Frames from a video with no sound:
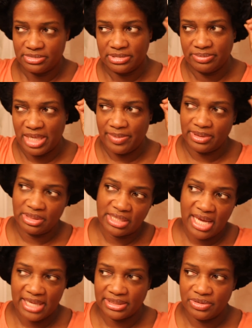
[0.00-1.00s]
it might be a little
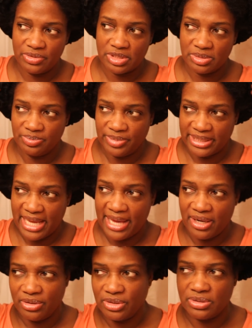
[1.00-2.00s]
cock-doose, but
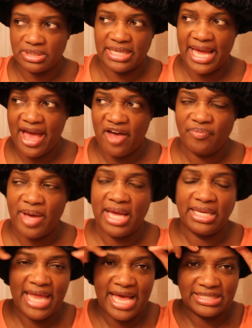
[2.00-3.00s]
I don't usually have
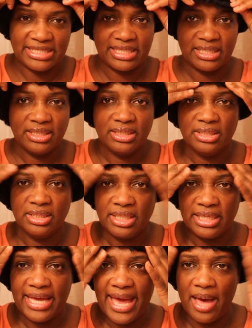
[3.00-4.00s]
my elastic
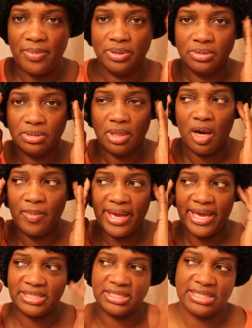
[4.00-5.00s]
cap on my
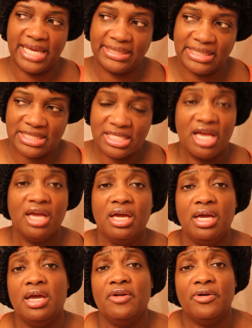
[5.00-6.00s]
edges like this.
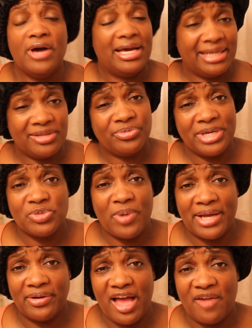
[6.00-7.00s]
Another reason
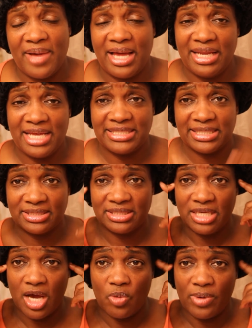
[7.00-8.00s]
why I don't have my
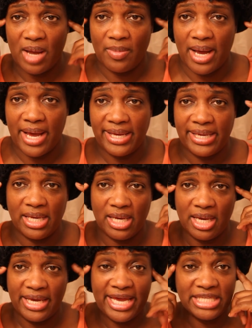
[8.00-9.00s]
elastic around my
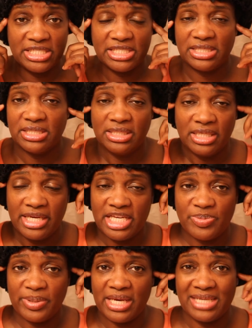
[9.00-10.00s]
edges
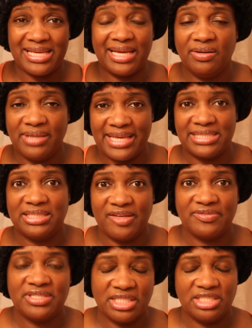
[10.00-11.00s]
is because I don't like
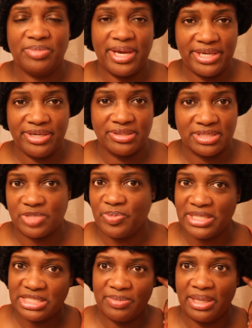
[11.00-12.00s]
stuff touching my ears,
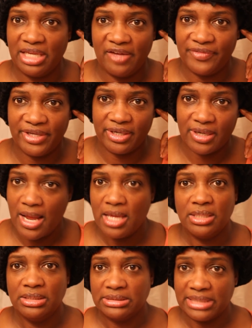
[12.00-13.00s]
especially my left ear.
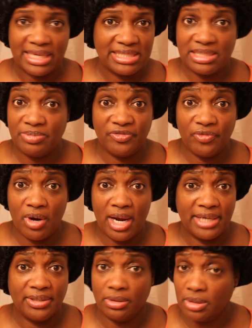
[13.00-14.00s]
Like I said before,
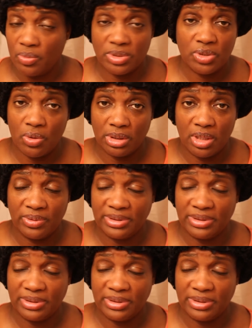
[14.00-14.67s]
I don't know what's going